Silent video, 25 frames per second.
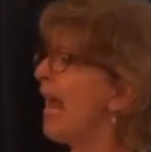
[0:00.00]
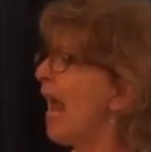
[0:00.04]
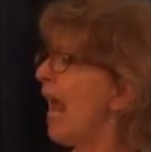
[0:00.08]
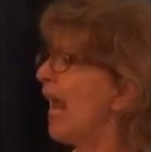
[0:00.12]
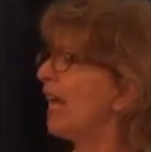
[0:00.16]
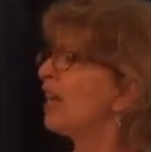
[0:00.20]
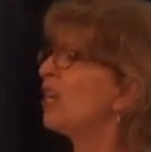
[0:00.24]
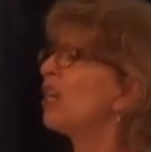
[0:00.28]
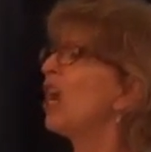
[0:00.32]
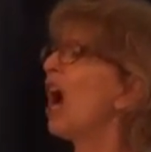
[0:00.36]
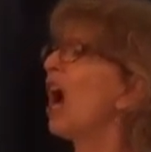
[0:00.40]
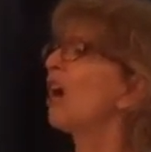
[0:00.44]

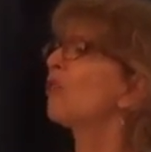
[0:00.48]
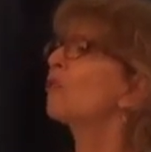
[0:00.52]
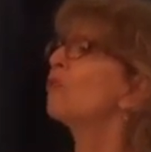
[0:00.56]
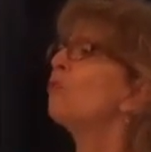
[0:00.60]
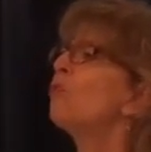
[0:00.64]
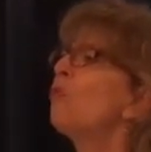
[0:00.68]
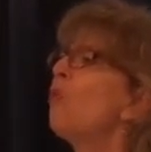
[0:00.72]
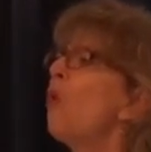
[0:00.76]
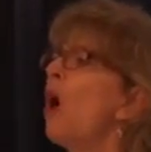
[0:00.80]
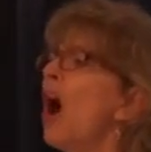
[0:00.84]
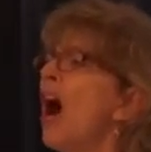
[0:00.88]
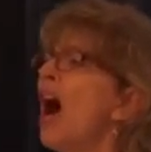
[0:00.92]
and not
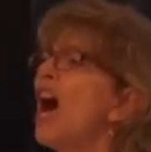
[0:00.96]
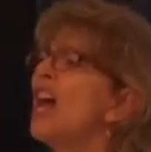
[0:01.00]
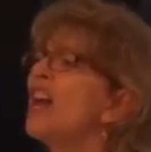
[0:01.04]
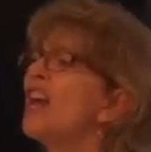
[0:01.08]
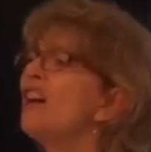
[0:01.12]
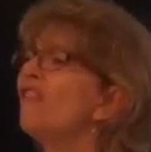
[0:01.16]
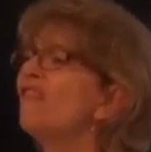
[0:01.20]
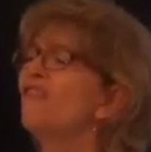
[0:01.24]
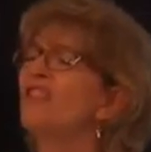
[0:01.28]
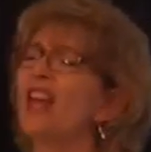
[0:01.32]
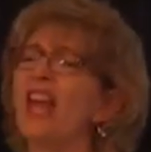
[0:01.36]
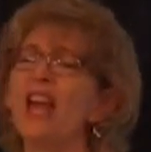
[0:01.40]
one
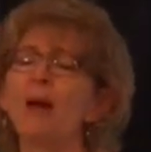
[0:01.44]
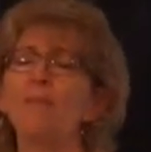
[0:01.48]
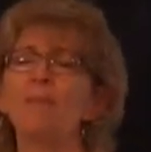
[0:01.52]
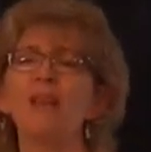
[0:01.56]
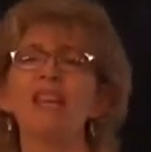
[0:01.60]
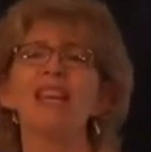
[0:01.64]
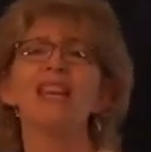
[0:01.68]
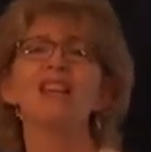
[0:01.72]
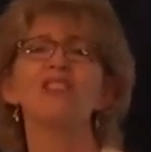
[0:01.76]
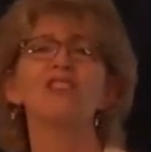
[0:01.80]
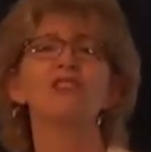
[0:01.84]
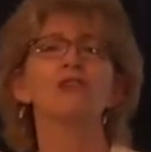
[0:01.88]
of them
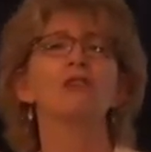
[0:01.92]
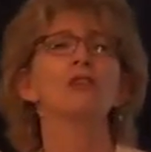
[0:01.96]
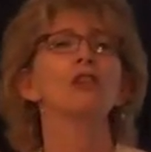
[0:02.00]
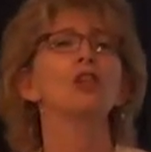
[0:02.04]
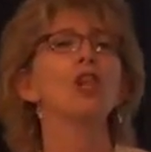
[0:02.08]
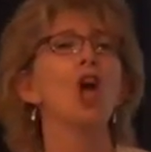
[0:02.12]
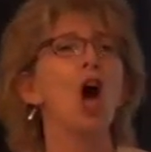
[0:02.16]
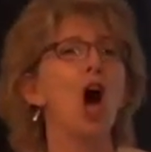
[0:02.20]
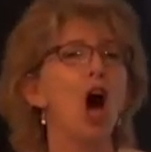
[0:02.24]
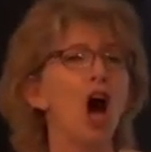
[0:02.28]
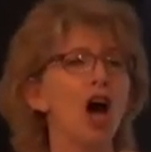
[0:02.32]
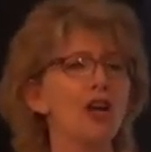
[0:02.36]
is
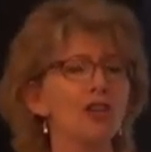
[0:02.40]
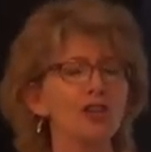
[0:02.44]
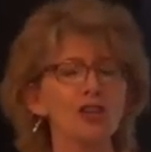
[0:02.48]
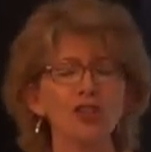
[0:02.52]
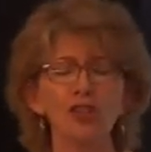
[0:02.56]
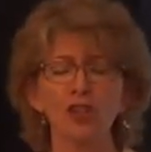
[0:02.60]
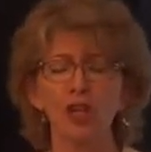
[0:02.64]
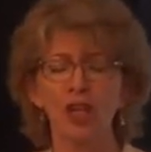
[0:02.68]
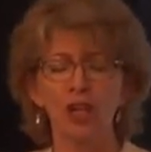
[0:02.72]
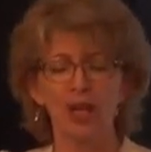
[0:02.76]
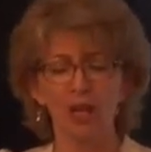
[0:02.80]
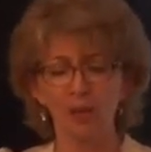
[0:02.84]

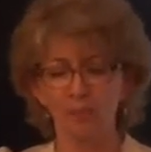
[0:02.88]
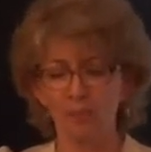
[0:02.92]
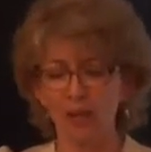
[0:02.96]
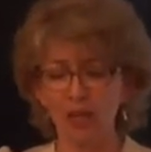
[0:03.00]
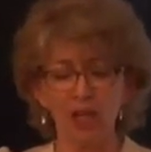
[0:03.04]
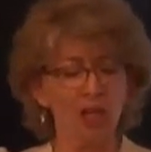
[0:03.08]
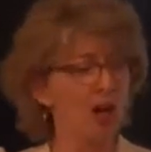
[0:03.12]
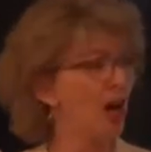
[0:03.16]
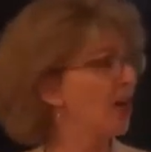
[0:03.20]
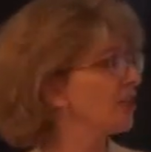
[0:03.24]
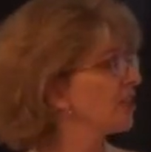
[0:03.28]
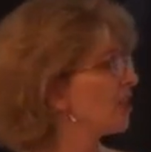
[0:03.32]
lost
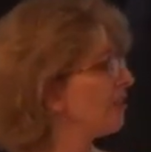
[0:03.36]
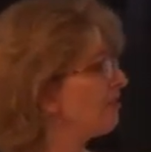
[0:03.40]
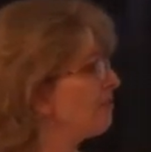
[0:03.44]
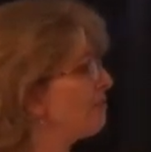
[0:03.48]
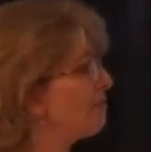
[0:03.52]
because of